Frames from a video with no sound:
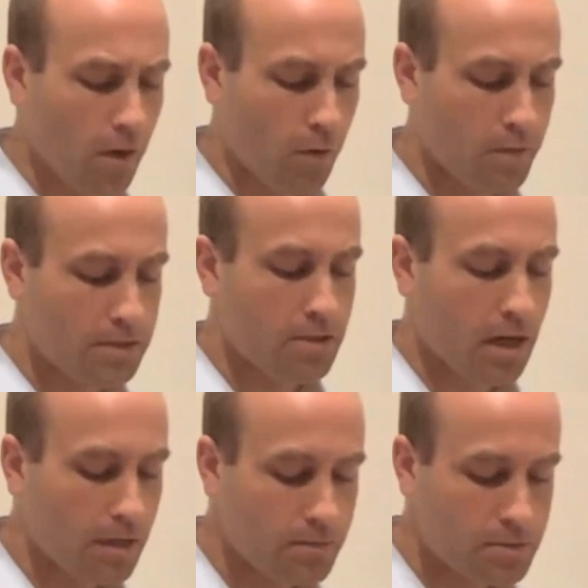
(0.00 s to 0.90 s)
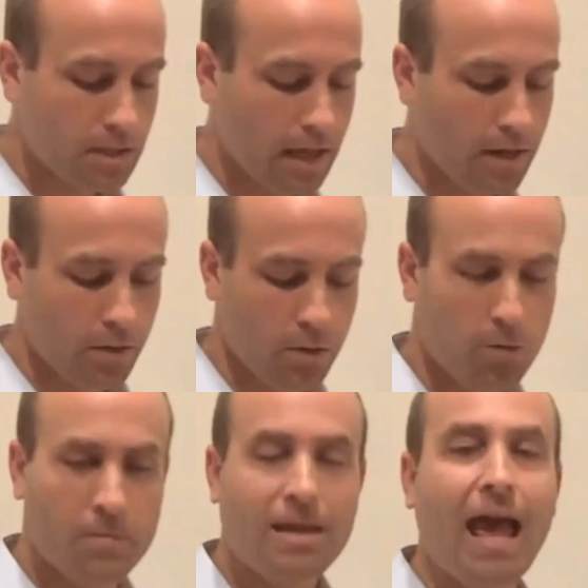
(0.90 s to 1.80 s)
home is upscale
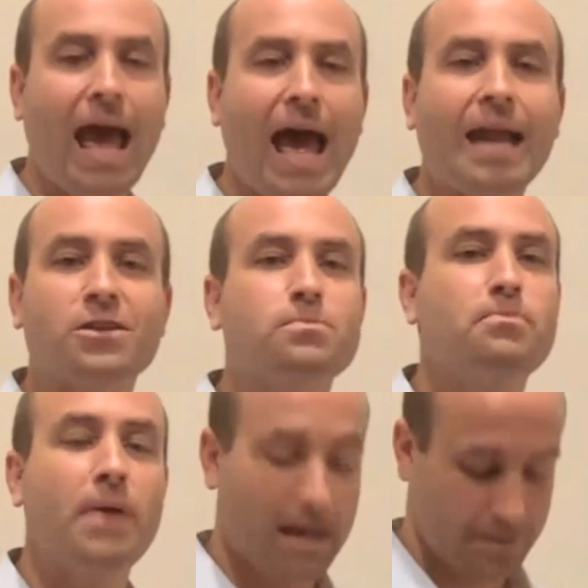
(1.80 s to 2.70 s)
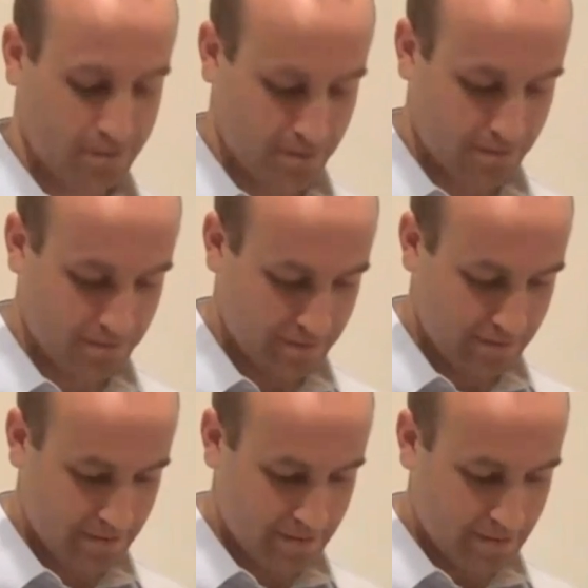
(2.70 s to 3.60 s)
urban at its best.
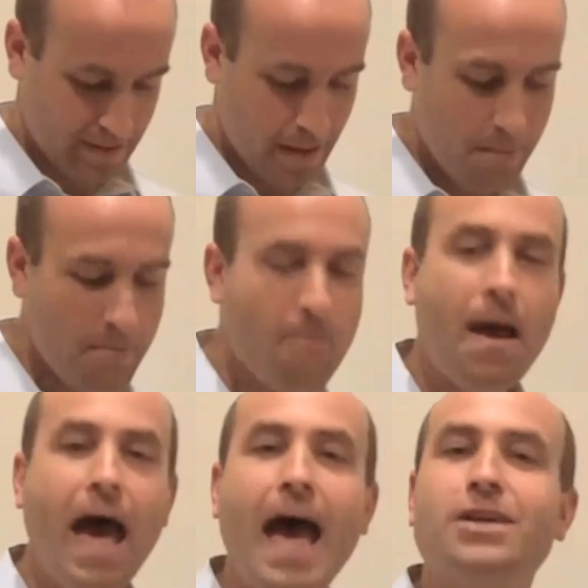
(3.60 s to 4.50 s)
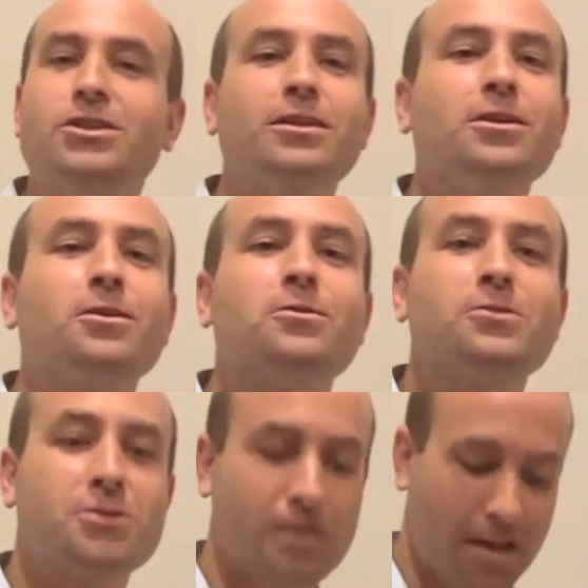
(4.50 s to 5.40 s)
Imagine
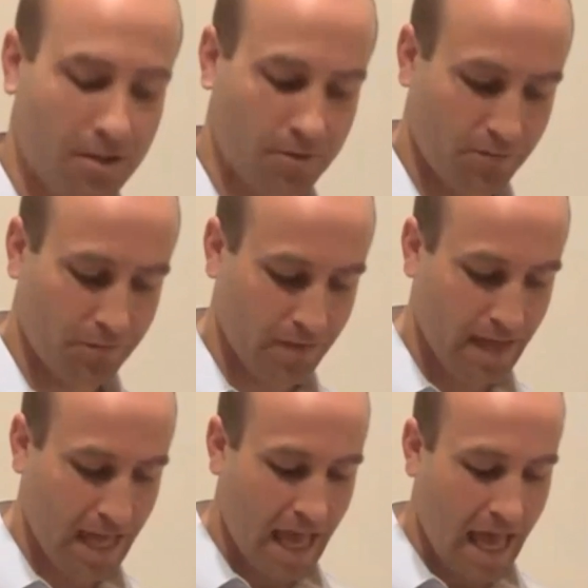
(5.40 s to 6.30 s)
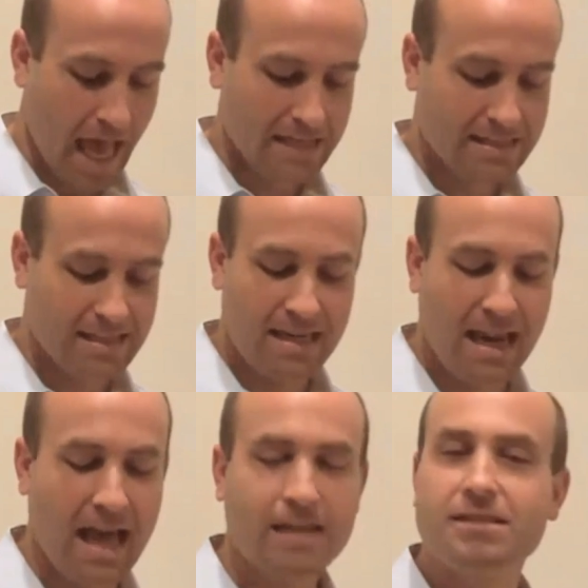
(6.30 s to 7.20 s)
yourself as the
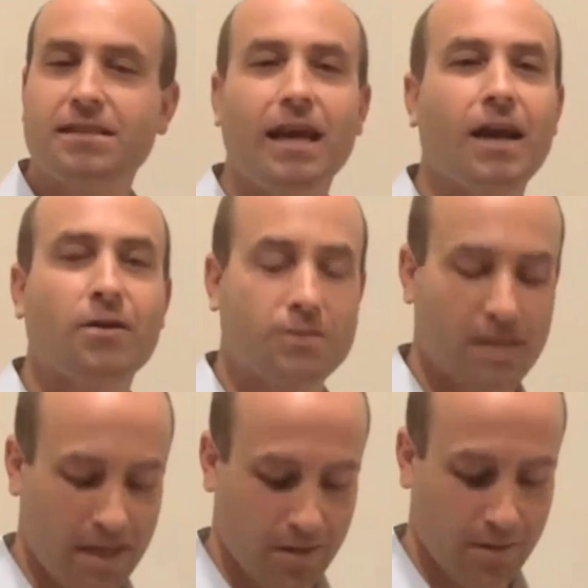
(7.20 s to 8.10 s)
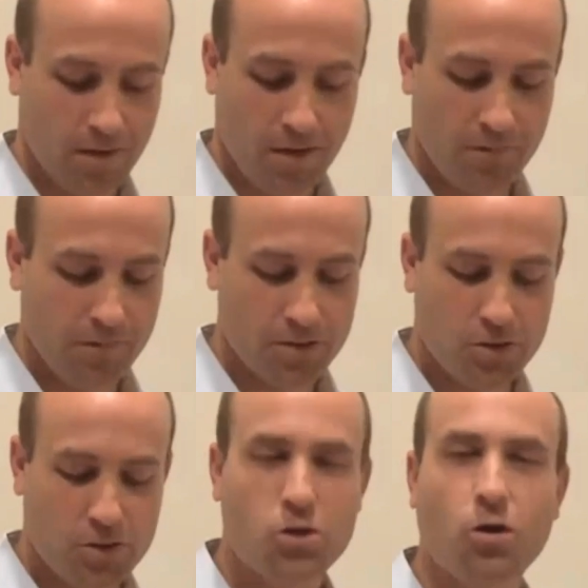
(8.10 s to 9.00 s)
next caretaker of
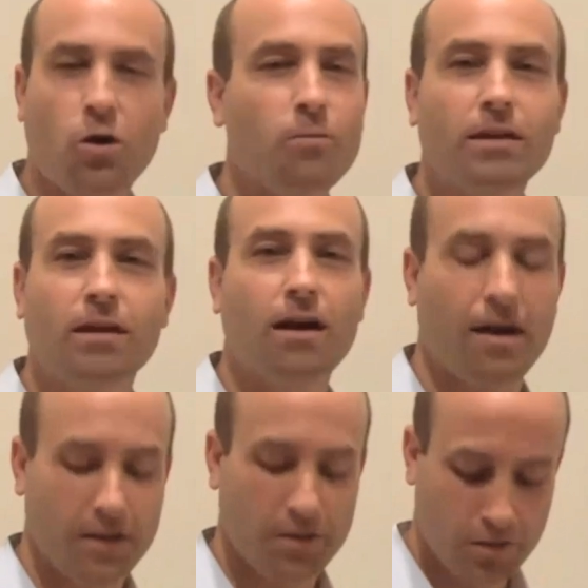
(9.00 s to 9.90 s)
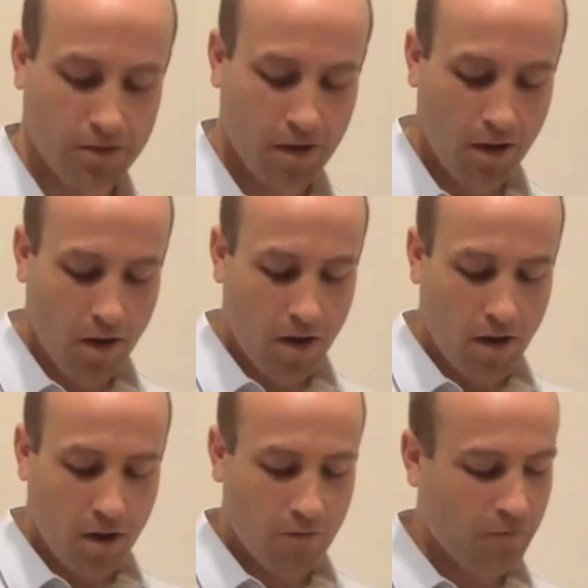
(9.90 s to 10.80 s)
this charming cottage,
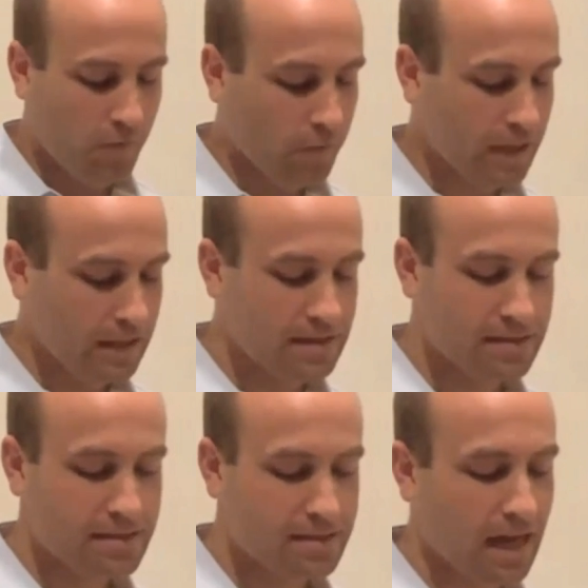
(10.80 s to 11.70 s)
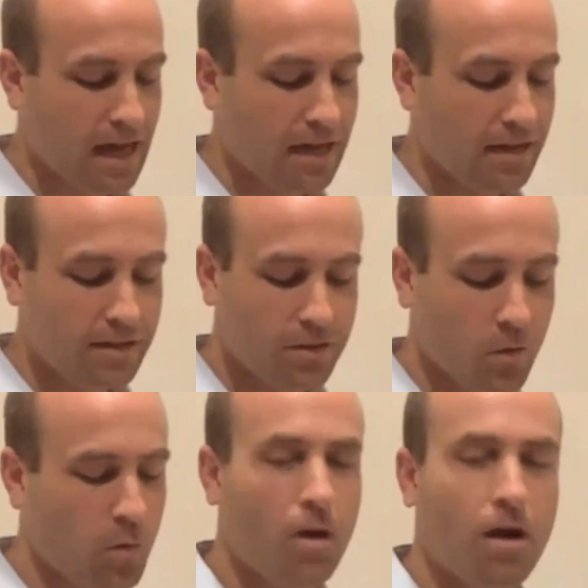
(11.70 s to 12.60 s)
evoking the style and
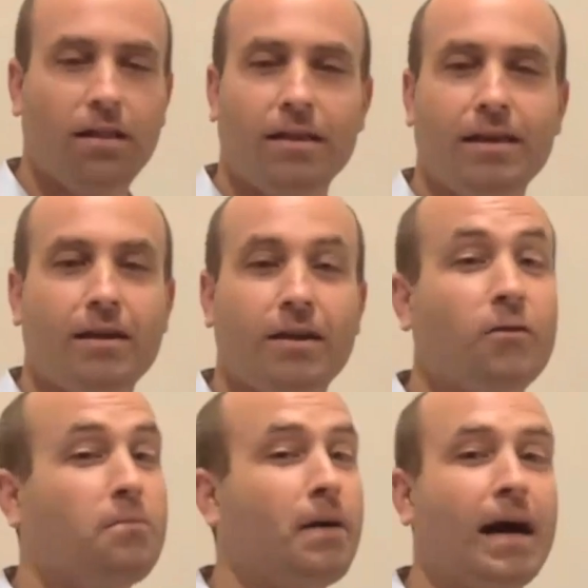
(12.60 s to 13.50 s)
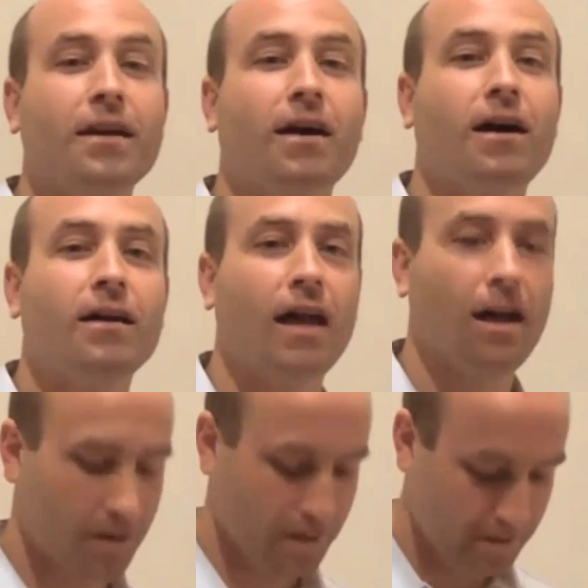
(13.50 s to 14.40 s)
quality of a bygone
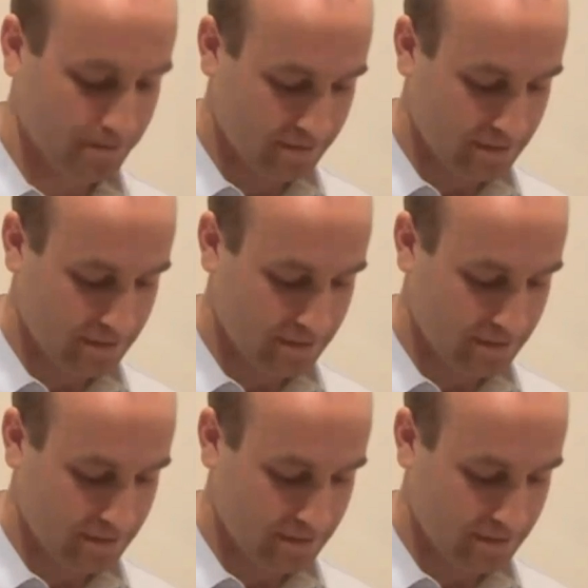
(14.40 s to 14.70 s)
era.